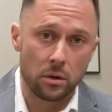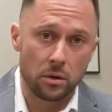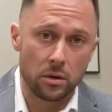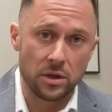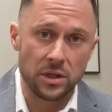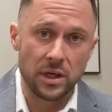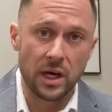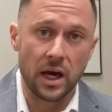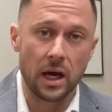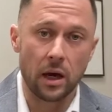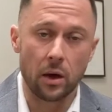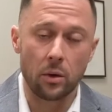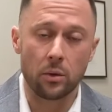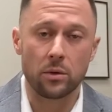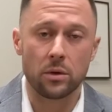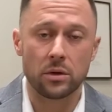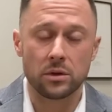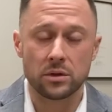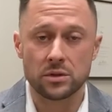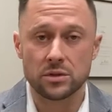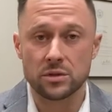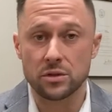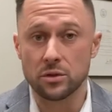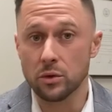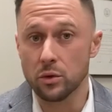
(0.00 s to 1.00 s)
down
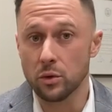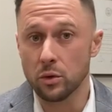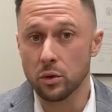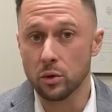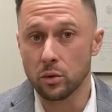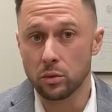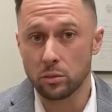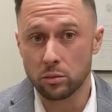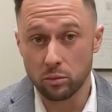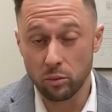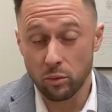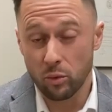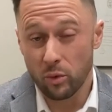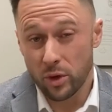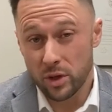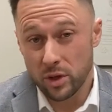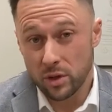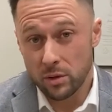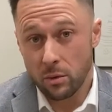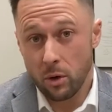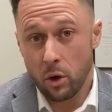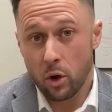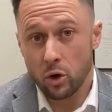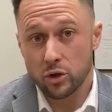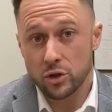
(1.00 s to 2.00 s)
to what
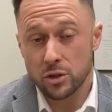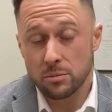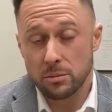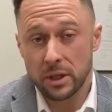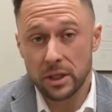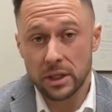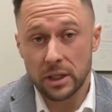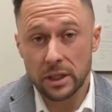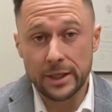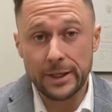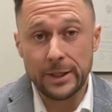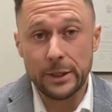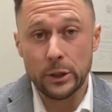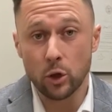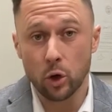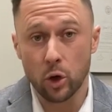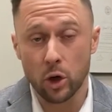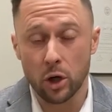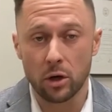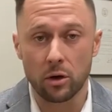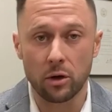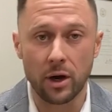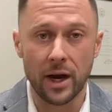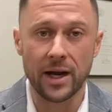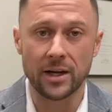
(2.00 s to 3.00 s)
are ultimately your
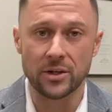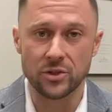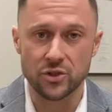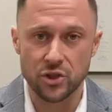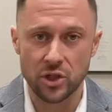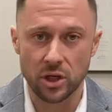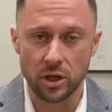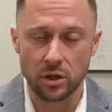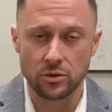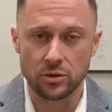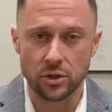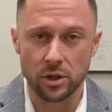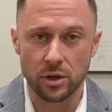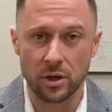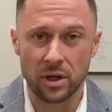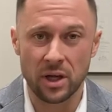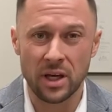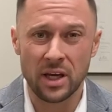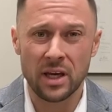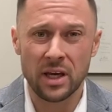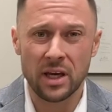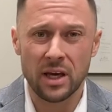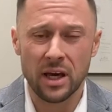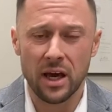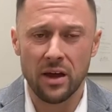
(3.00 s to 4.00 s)
grandchildren.
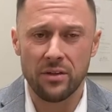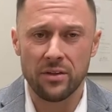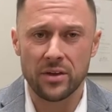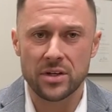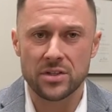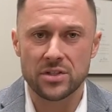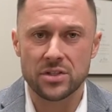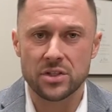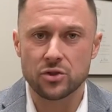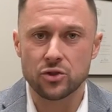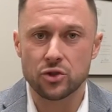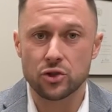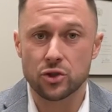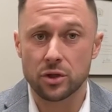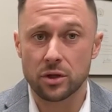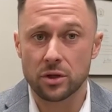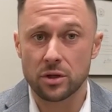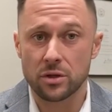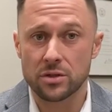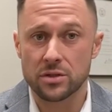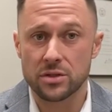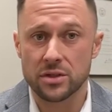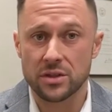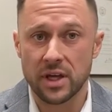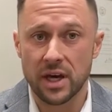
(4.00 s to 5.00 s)
And this
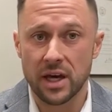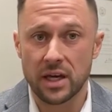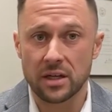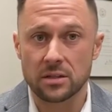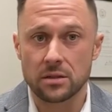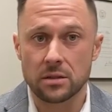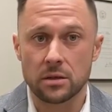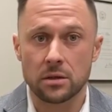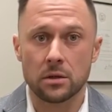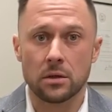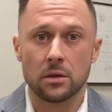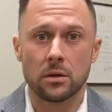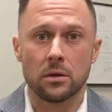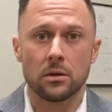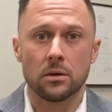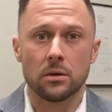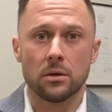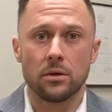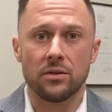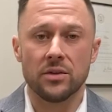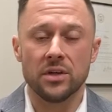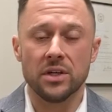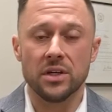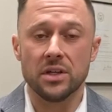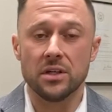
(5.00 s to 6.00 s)
ensures that
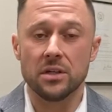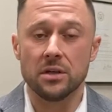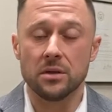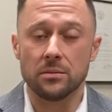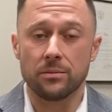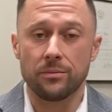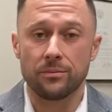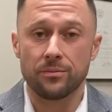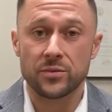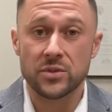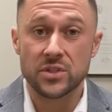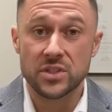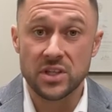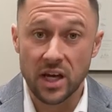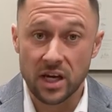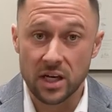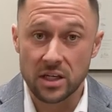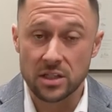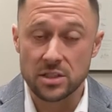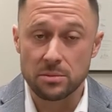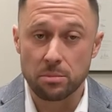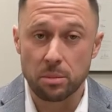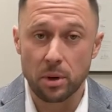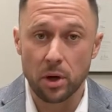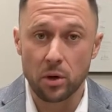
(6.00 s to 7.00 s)
the
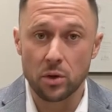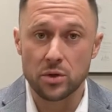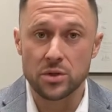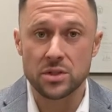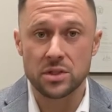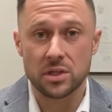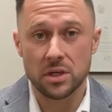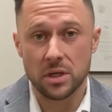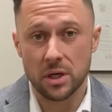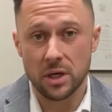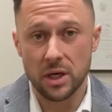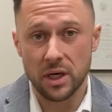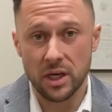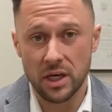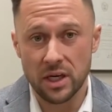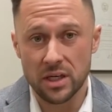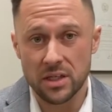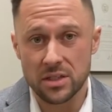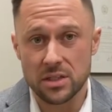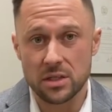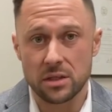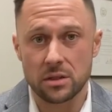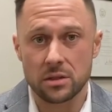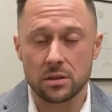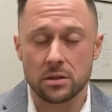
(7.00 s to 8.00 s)
second spouse
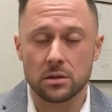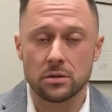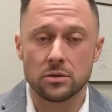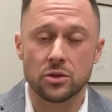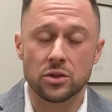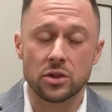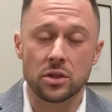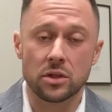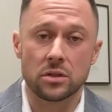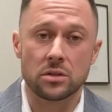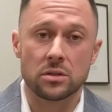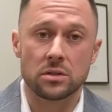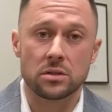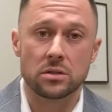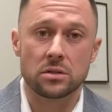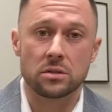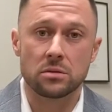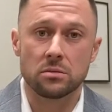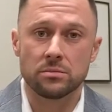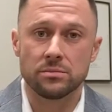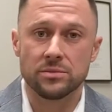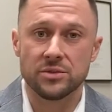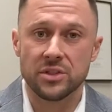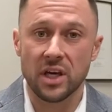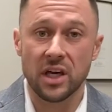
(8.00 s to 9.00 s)
isn't just
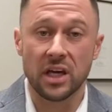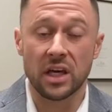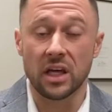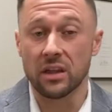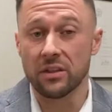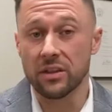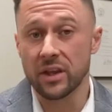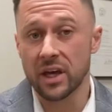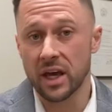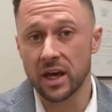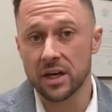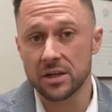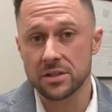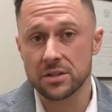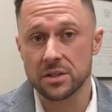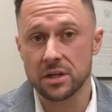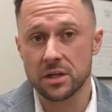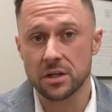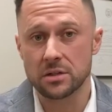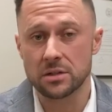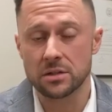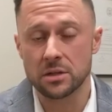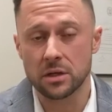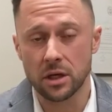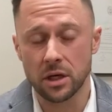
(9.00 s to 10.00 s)
taking the
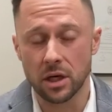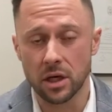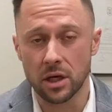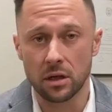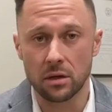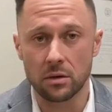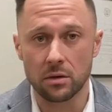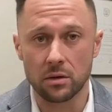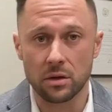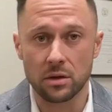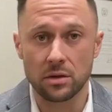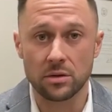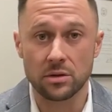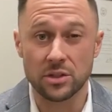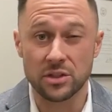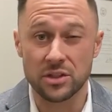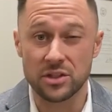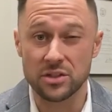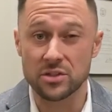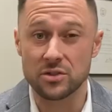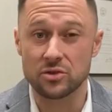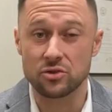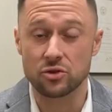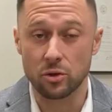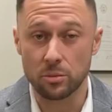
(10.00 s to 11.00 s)
assets and
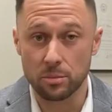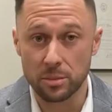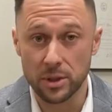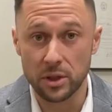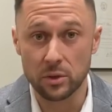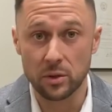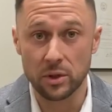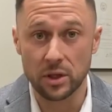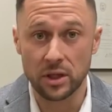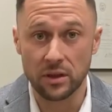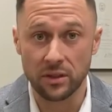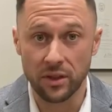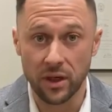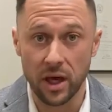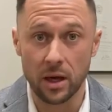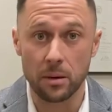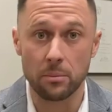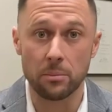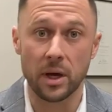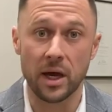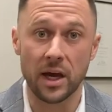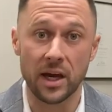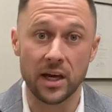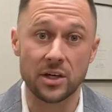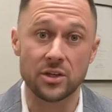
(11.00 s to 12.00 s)
distributing
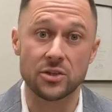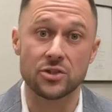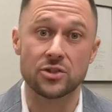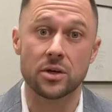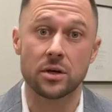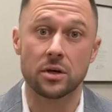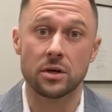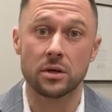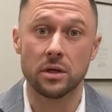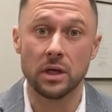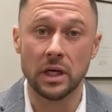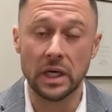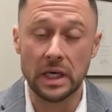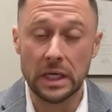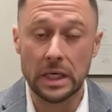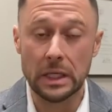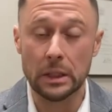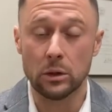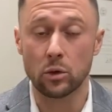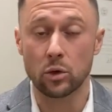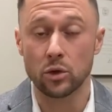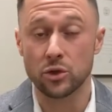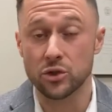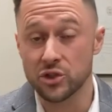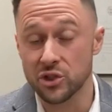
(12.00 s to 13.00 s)
them as
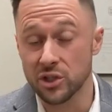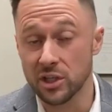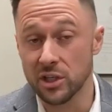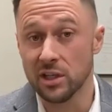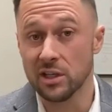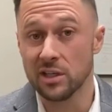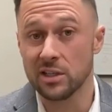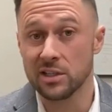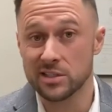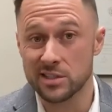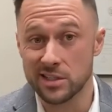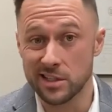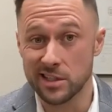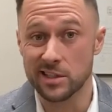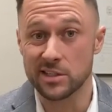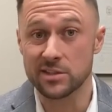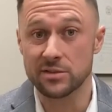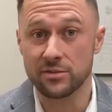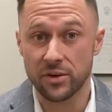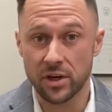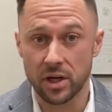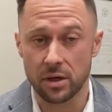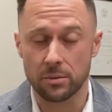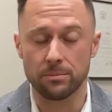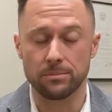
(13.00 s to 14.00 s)
he or she sees
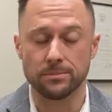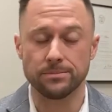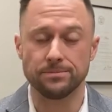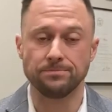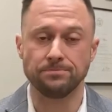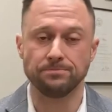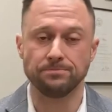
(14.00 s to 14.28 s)
fit.